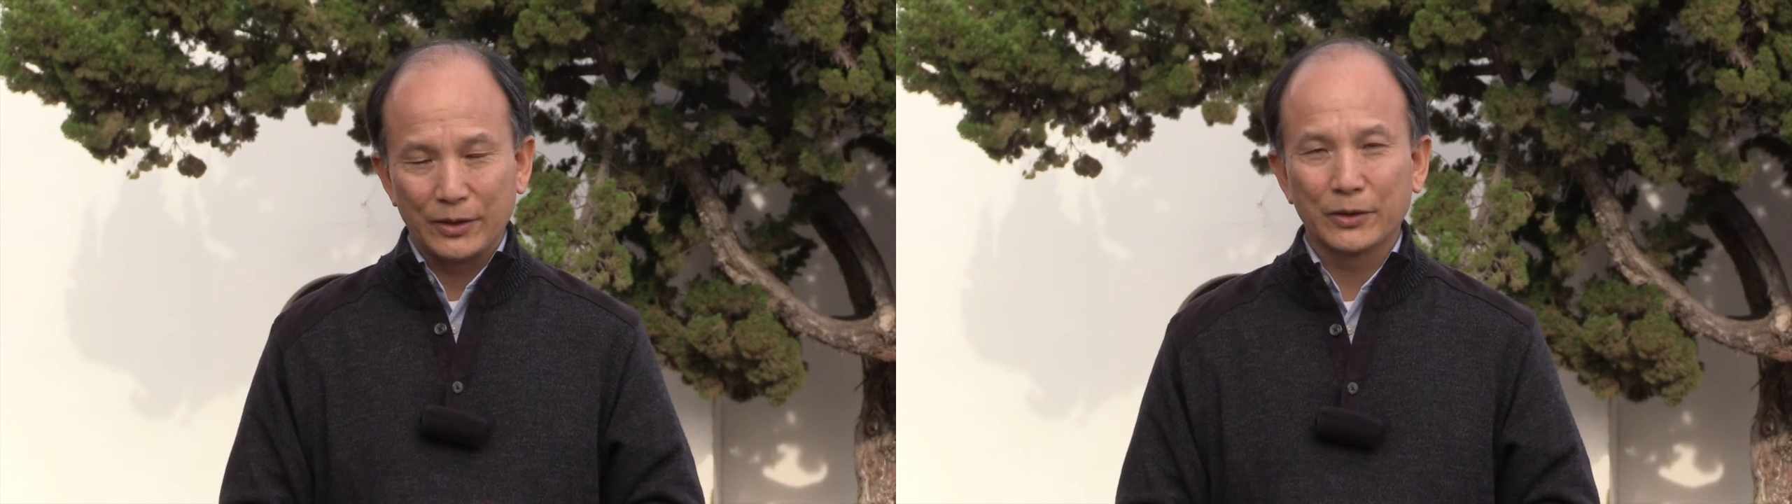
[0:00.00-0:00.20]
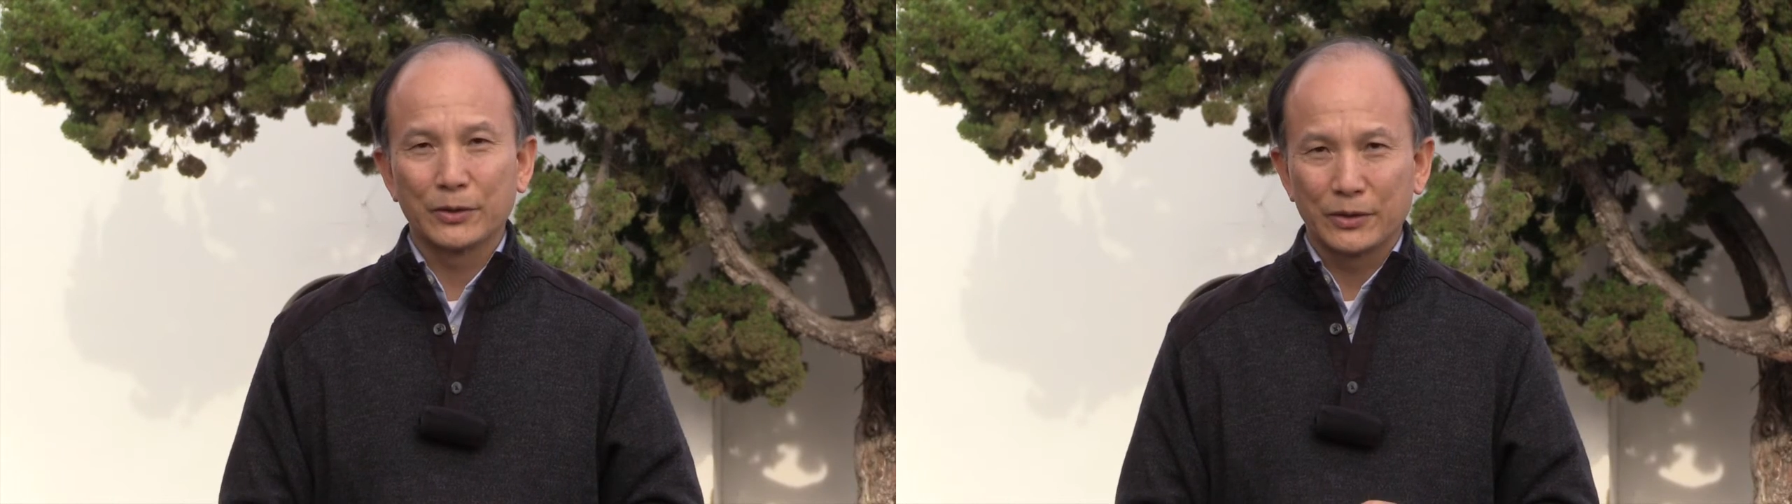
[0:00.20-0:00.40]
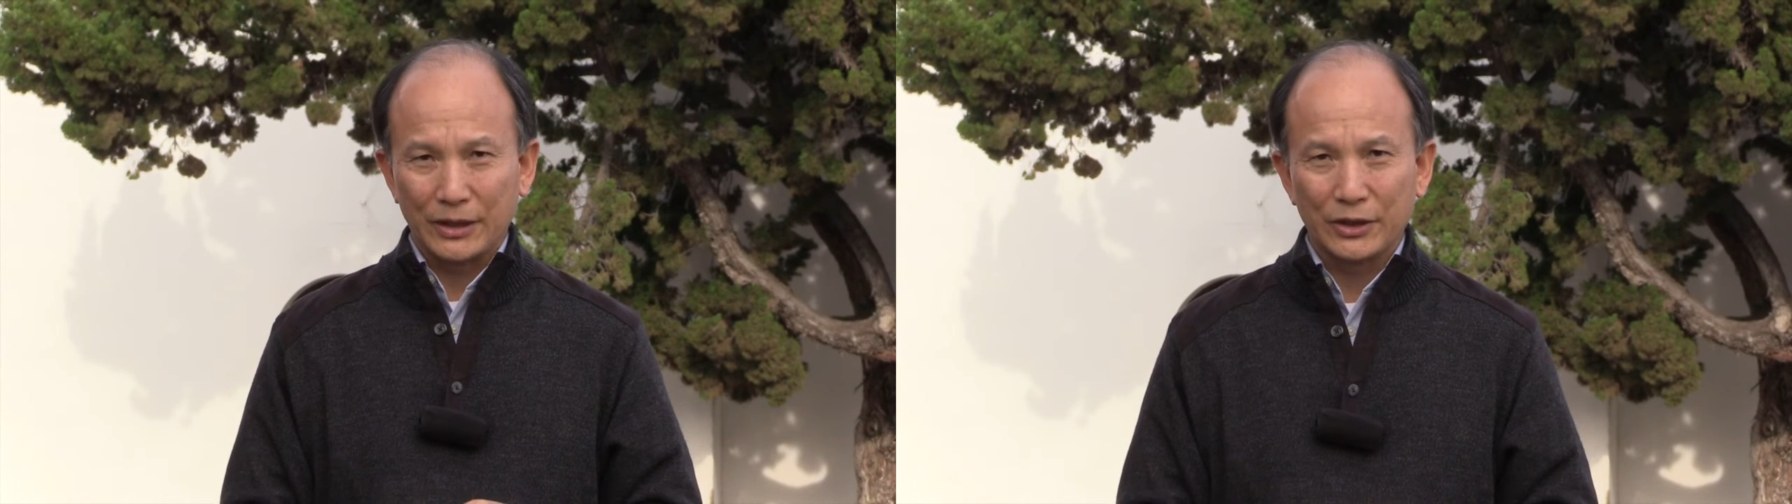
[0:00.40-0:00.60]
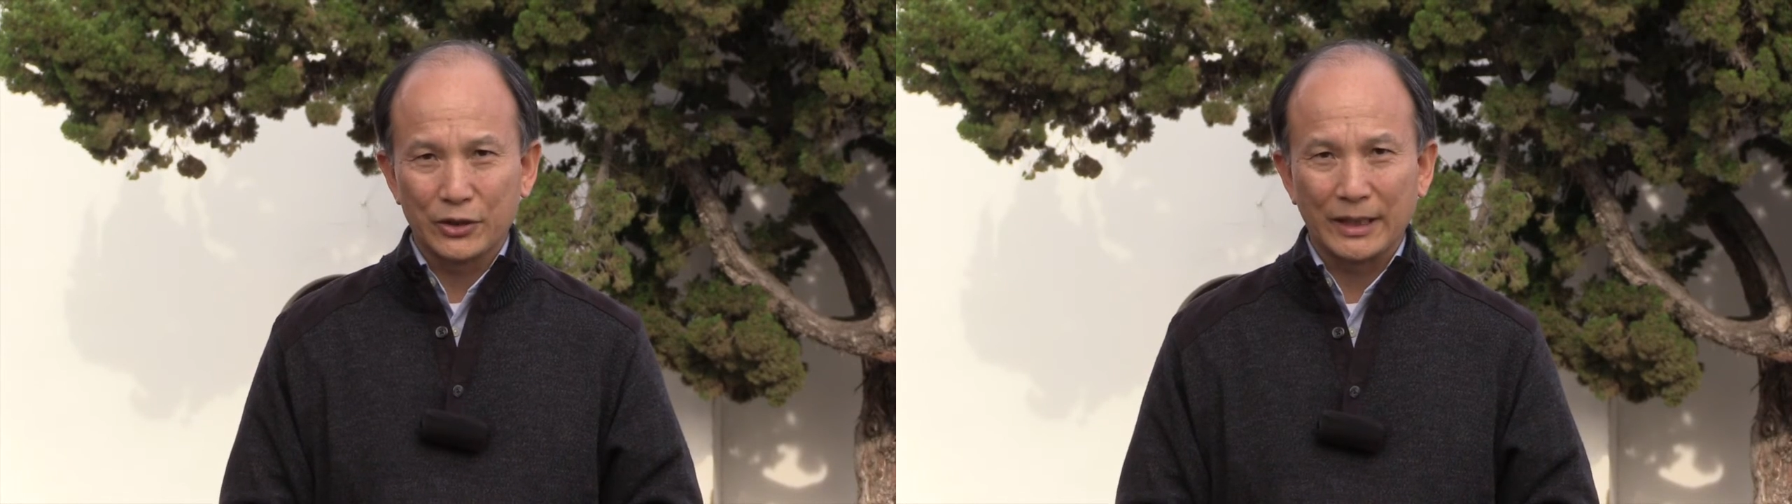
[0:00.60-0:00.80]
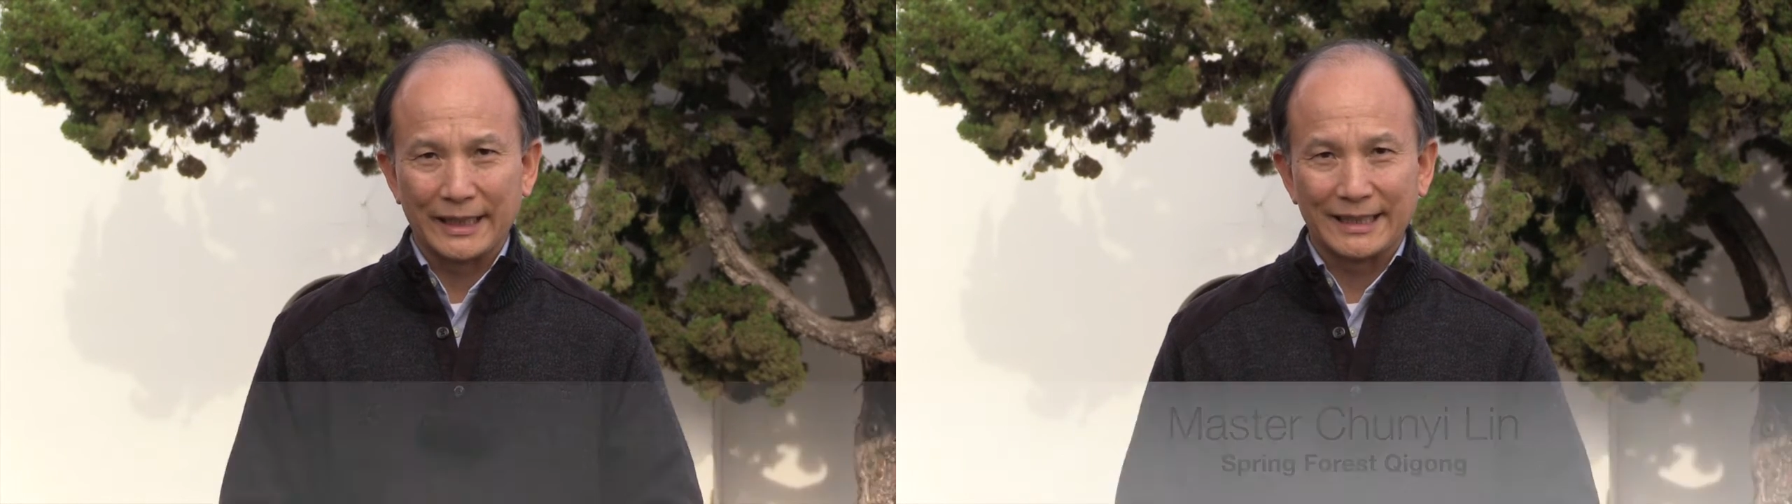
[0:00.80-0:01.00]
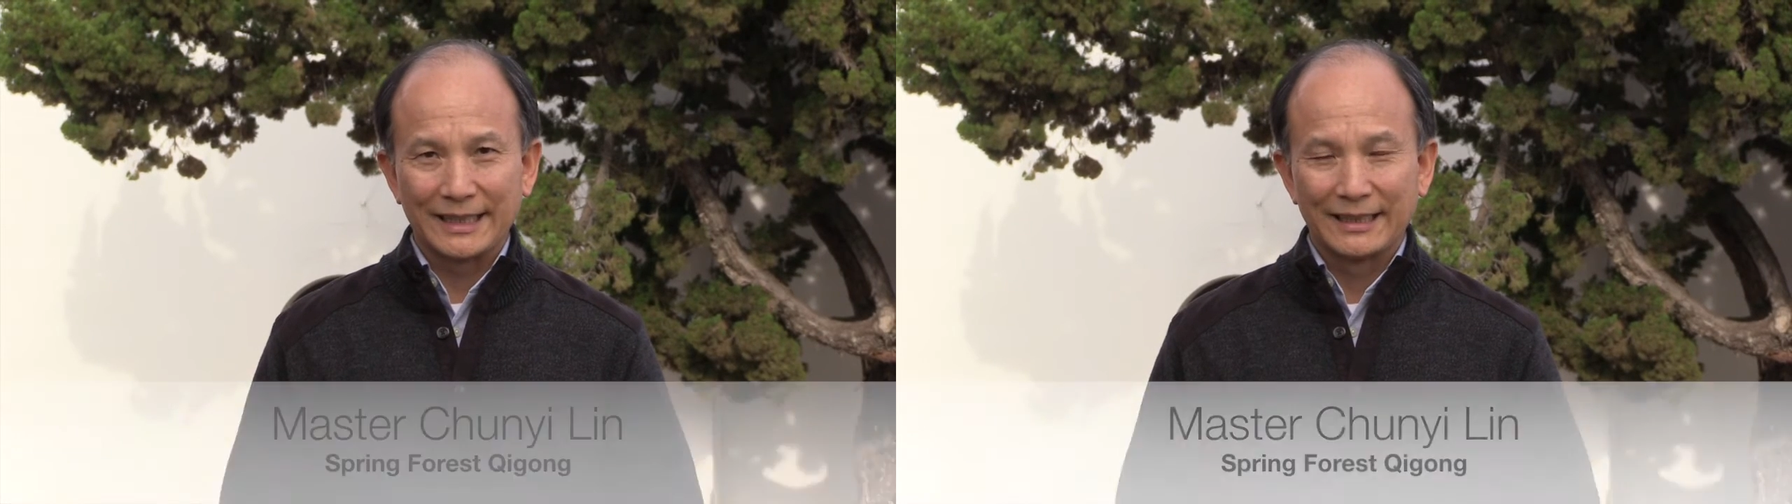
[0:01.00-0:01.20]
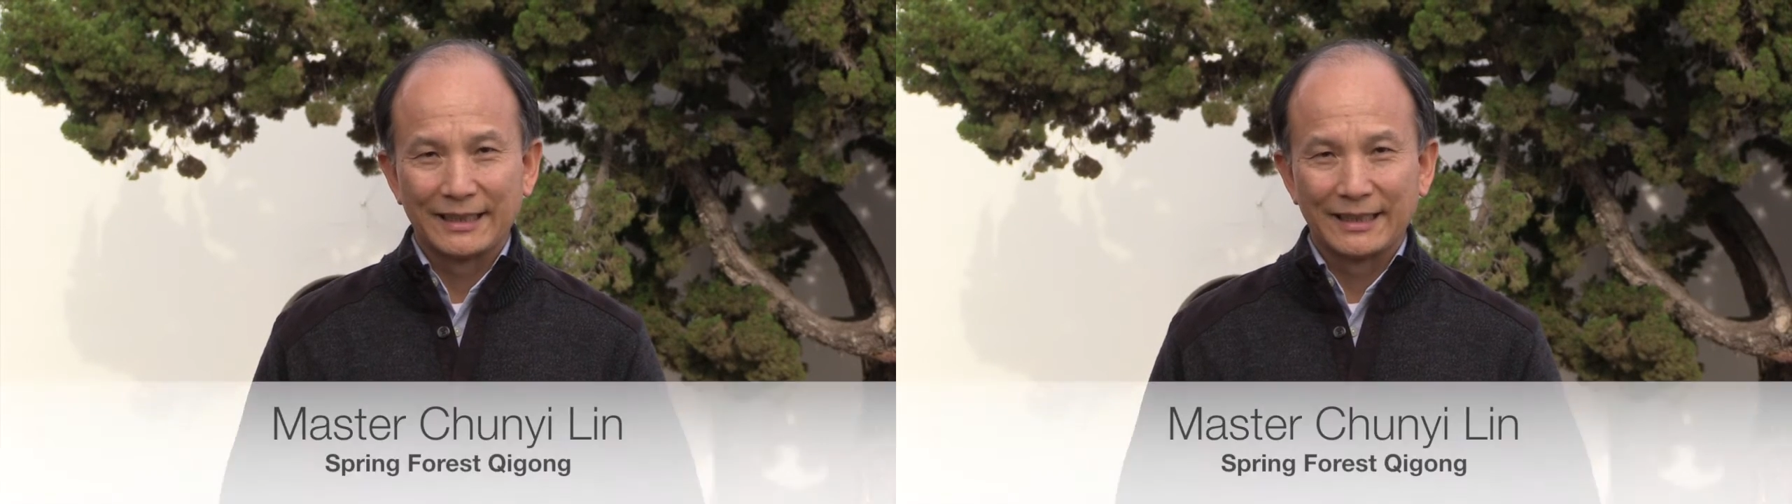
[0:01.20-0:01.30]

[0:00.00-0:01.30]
are going to enjoy it.